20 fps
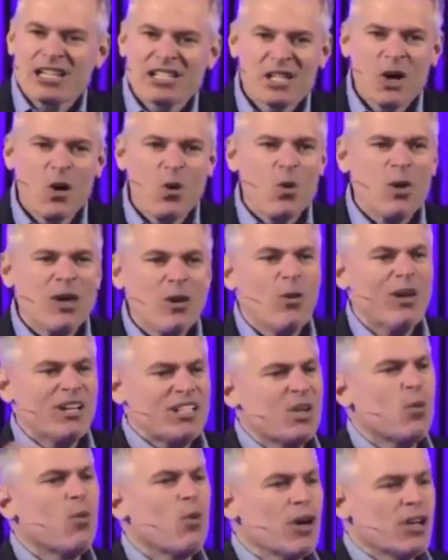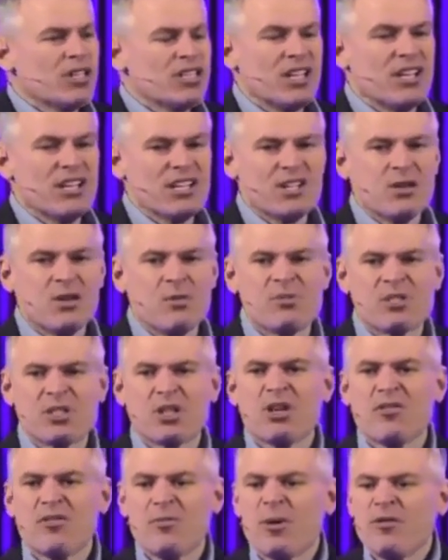so we went to work to
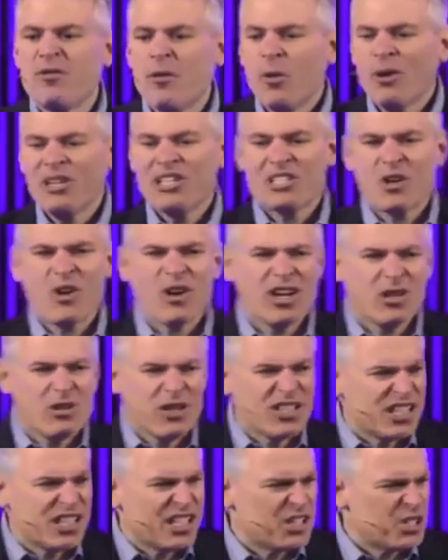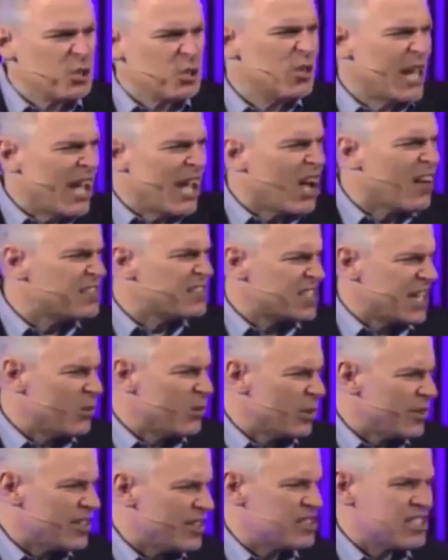observe, before we started and did a 2-day
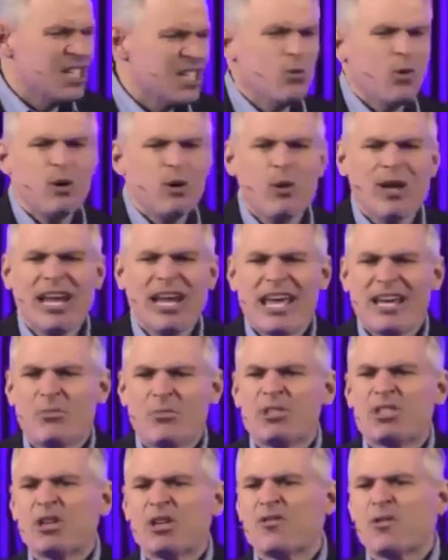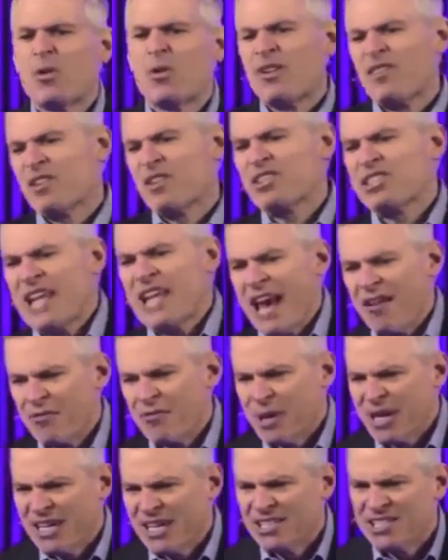offsite with this team, we went and observed one of their
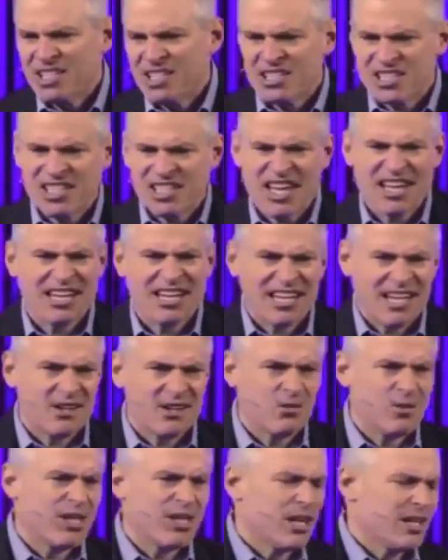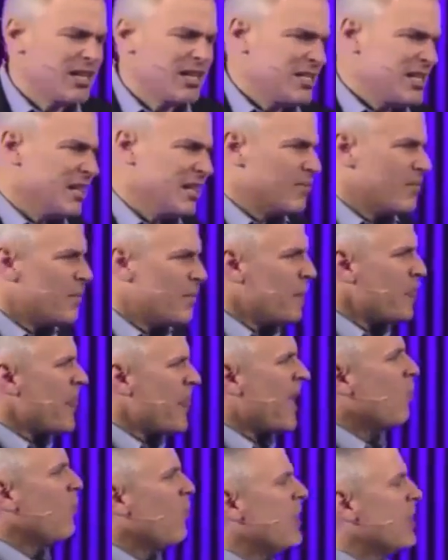staff meetings just to kind of get a read on the team.
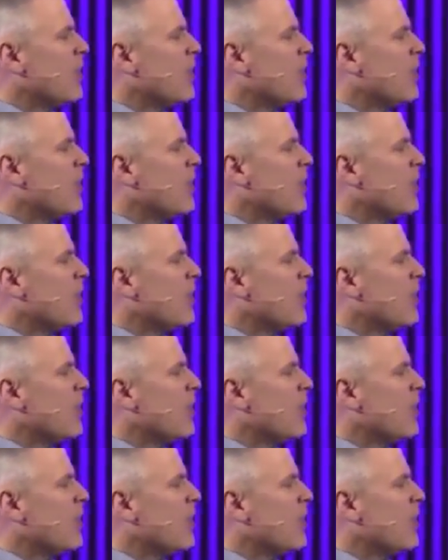And